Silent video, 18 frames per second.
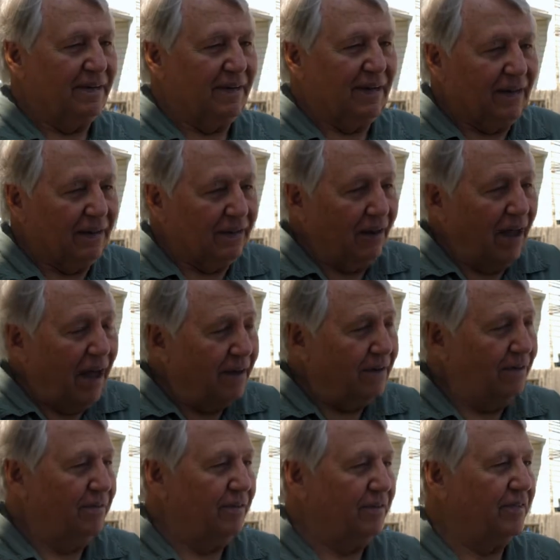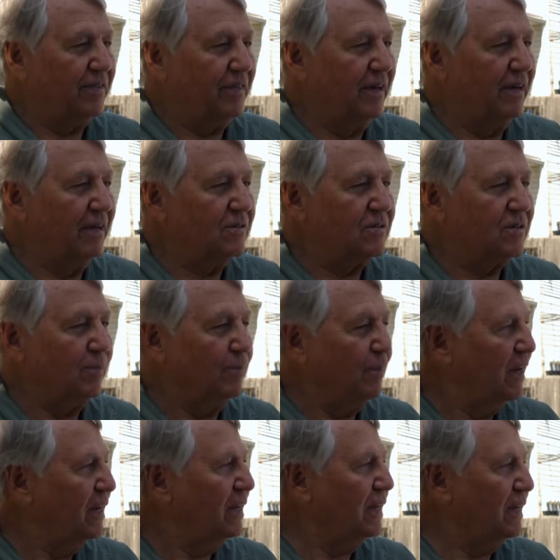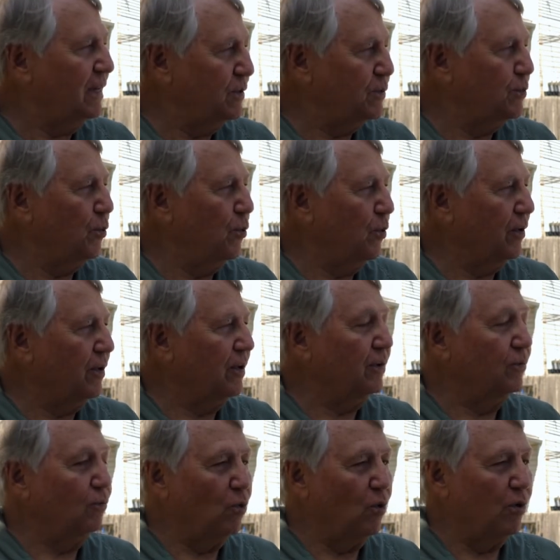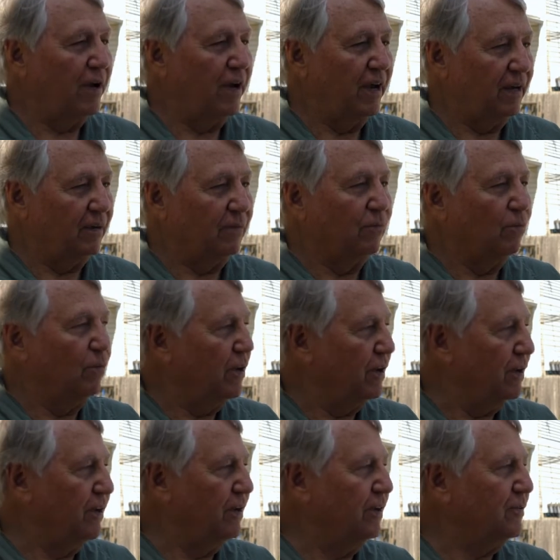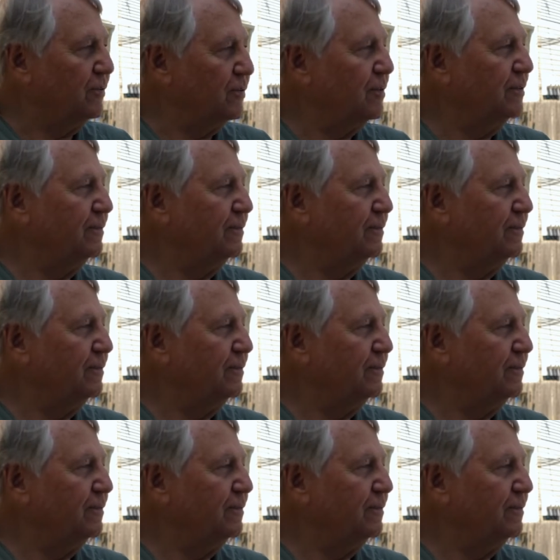a lot of the things that make Eastport and Ward 8 what it is.